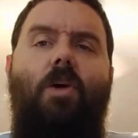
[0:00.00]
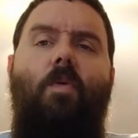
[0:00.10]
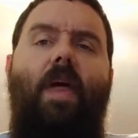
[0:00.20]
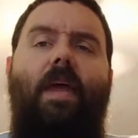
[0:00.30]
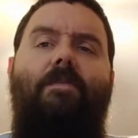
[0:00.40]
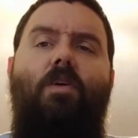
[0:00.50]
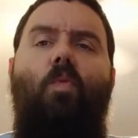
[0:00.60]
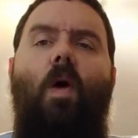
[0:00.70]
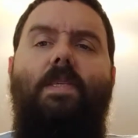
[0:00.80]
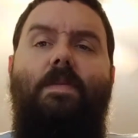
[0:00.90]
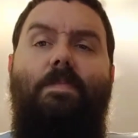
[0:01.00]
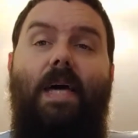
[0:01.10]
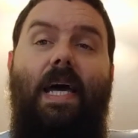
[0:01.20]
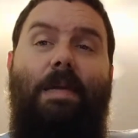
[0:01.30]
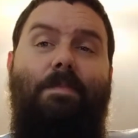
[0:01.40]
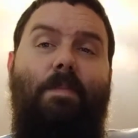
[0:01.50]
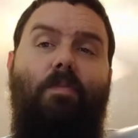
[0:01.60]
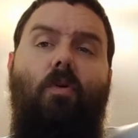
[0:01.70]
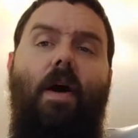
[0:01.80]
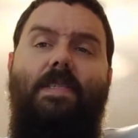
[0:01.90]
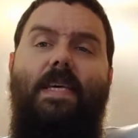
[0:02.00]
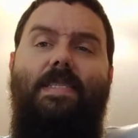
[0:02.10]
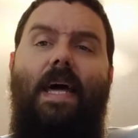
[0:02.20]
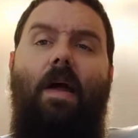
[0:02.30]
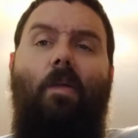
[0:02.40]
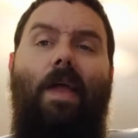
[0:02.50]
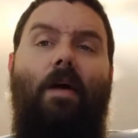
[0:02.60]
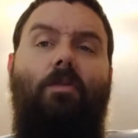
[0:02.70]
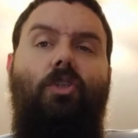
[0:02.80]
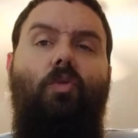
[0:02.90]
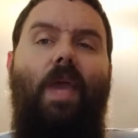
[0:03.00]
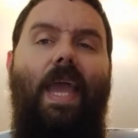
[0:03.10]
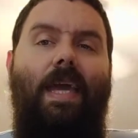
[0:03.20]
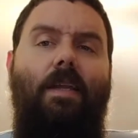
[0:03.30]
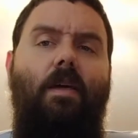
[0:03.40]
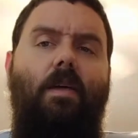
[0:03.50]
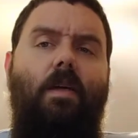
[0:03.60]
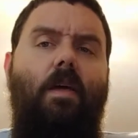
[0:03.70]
so that if you want some time to process that out loud, you can.